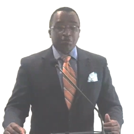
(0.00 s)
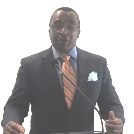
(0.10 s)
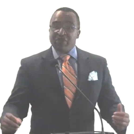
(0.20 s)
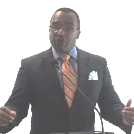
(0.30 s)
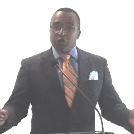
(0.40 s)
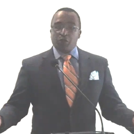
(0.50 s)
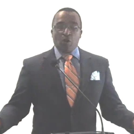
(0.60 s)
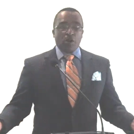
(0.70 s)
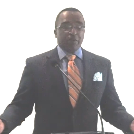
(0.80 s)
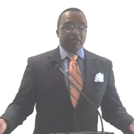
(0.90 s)
My first
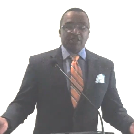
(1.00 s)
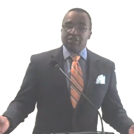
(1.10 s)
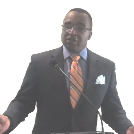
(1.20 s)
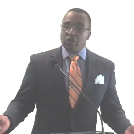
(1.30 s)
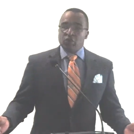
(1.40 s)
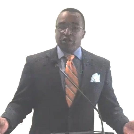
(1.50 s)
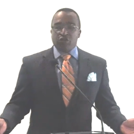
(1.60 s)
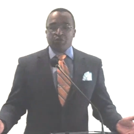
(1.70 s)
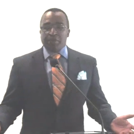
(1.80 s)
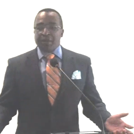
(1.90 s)
priority, because it's still running
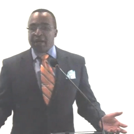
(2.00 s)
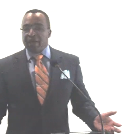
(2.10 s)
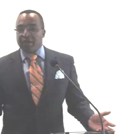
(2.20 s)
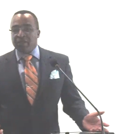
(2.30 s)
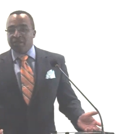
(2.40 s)
through my mind,